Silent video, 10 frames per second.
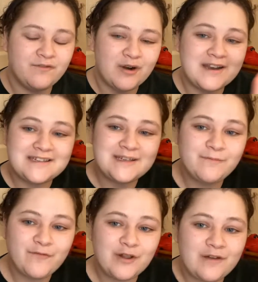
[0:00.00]
for a
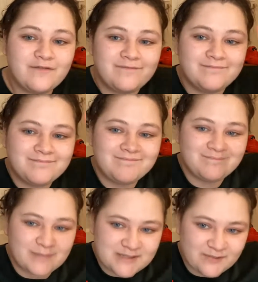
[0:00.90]
team full of
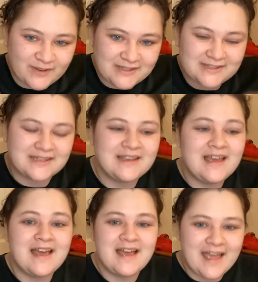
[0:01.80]
misfits.
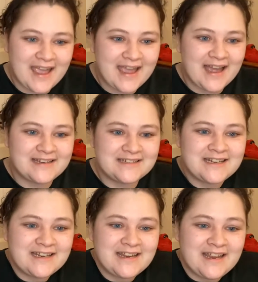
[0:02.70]
And
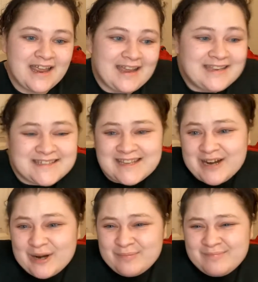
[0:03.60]
is
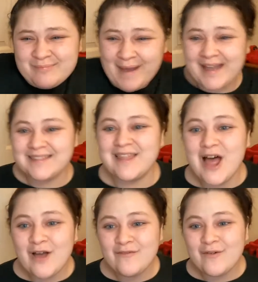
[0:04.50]
there mad
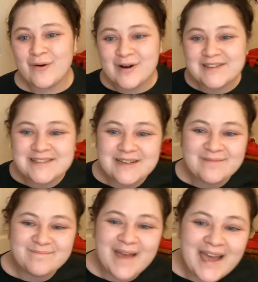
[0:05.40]
love or is
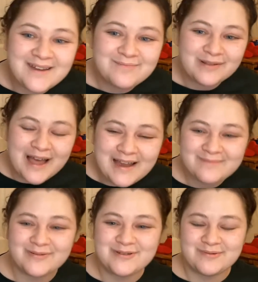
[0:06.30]
there bad
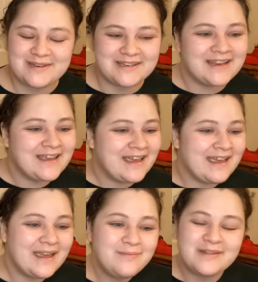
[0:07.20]
blood between
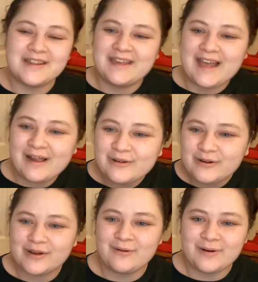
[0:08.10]
him and the
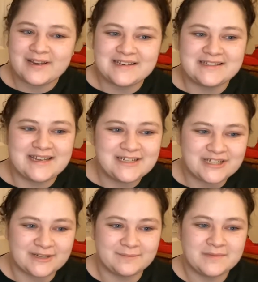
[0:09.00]
Calgary
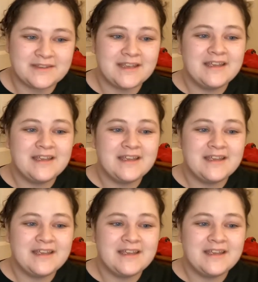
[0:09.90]
organization?